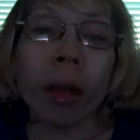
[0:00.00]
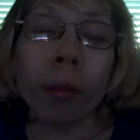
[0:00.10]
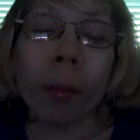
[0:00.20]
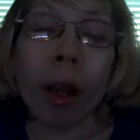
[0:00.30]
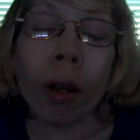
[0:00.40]
and
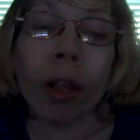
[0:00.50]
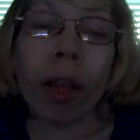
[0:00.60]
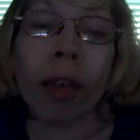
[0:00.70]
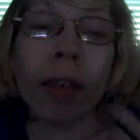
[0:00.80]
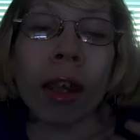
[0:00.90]
him will
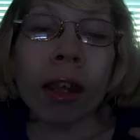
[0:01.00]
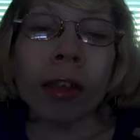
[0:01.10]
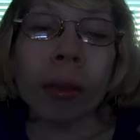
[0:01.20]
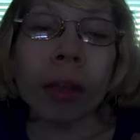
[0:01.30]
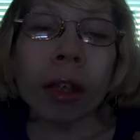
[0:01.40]
marry, and then
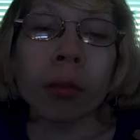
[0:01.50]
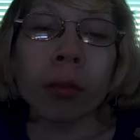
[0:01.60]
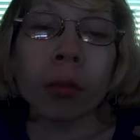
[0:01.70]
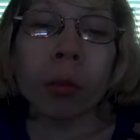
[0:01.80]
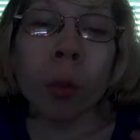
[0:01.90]
it'll be,
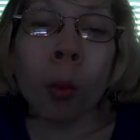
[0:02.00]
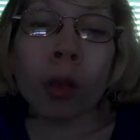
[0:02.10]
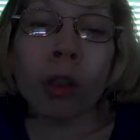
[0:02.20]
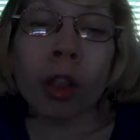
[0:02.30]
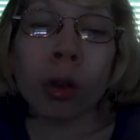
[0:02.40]

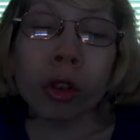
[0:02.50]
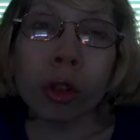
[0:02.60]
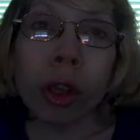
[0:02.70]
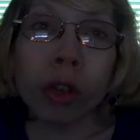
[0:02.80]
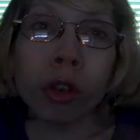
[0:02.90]

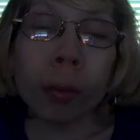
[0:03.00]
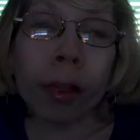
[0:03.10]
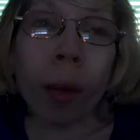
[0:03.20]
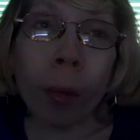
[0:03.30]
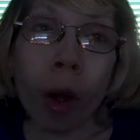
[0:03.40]
2 countries will
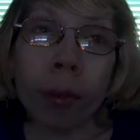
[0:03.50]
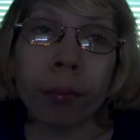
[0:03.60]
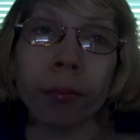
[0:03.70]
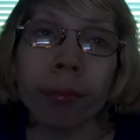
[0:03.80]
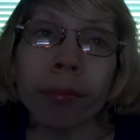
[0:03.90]
become one.
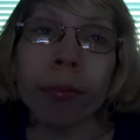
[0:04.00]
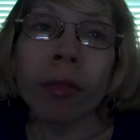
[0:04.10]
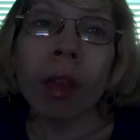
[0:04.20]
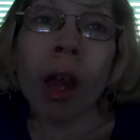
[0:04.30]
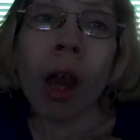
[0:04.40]

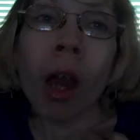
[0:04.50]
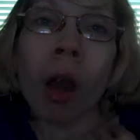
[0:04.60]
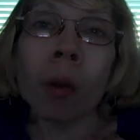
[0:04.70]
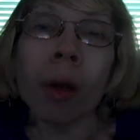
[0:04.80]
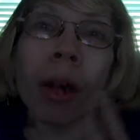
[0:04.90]

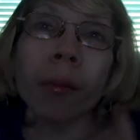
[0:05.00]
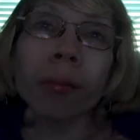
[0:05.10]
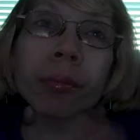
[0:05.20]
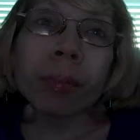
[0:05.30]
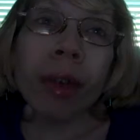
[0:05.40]

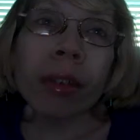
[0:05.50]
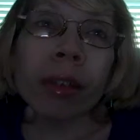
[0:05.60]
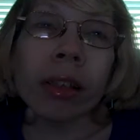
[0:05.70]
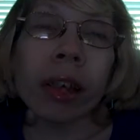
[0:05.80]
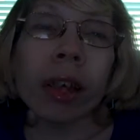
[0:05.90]
Well,
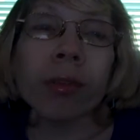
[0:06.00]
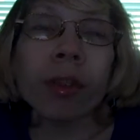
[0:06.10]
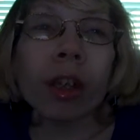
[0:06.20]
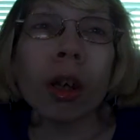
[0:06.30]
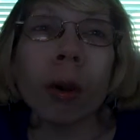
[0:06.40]
basically,
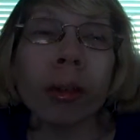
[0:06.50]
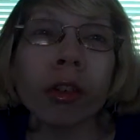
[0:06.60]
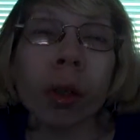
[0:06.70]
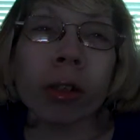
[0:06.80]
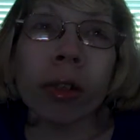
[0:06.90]
it
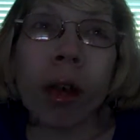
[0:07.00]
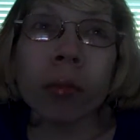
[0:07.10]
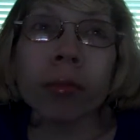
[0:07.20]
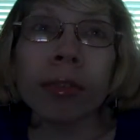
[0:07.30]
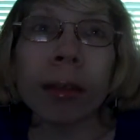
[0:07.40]
starts
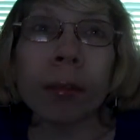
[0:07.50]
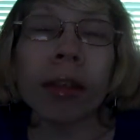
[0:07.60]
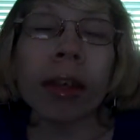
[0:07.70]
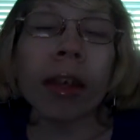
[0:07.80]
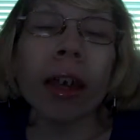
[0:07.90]
out
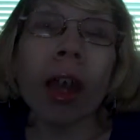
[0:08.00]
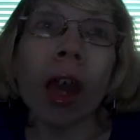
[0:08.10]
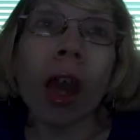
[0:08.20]
typically,